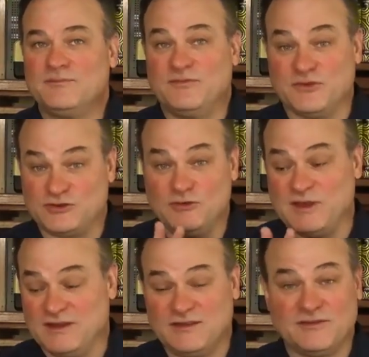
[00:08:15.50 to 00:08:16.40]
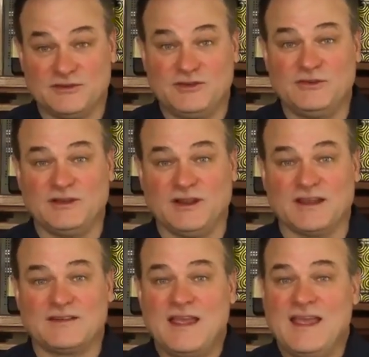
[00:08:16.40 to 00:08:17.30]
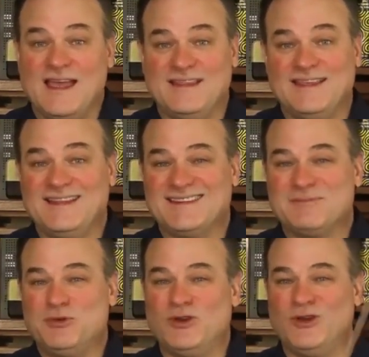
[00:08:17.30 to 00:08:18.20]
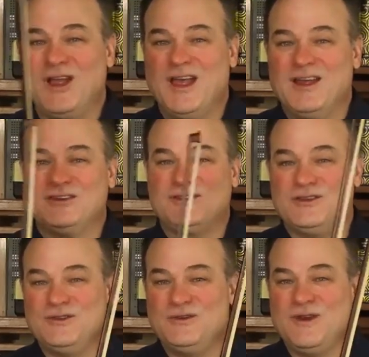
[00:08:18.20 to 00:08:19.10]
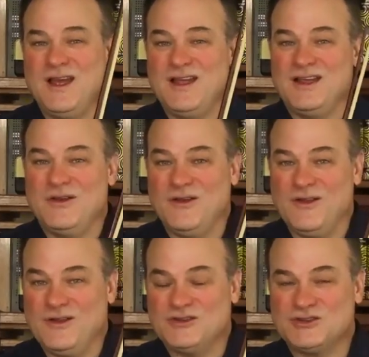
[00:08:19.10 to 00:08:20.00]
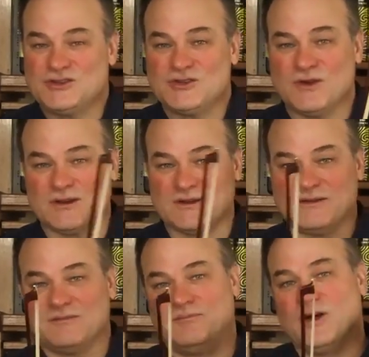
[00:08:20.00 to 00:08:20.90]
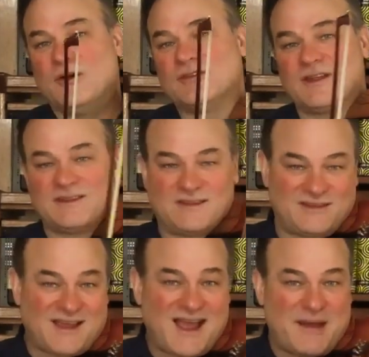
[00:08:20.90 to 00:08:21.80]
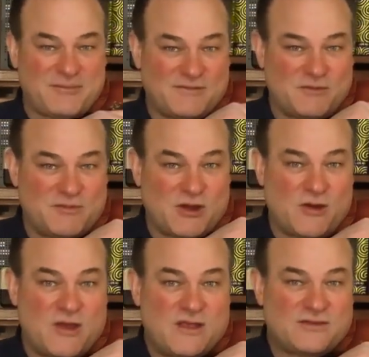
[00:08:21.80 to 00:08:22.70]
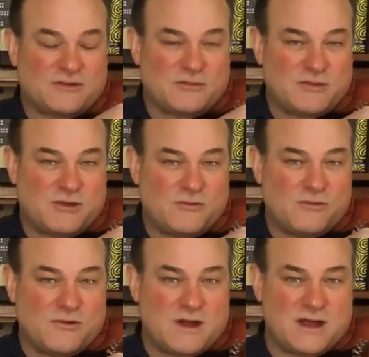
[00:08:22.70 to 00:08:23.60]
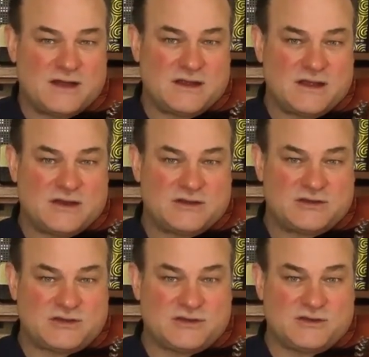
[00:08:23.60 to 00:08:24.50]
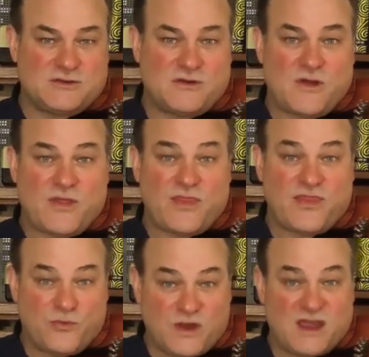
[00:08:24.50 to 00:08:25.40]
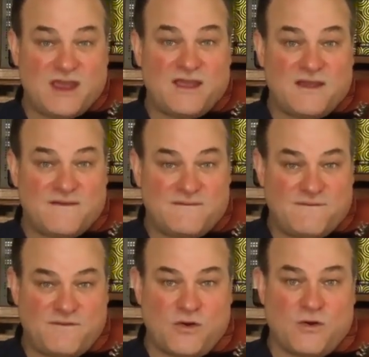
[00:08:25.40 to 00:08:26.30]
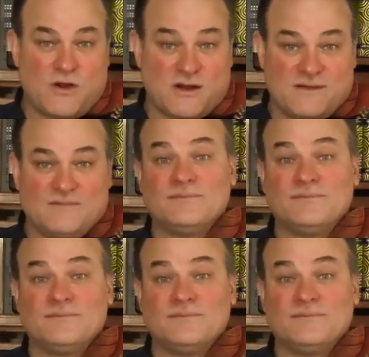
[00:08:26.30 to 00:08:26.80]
for 2 beats, for 2 clicks, and then let's pull 2 short bows at the top of the bow. So it'll be 1, 2, 3, 4,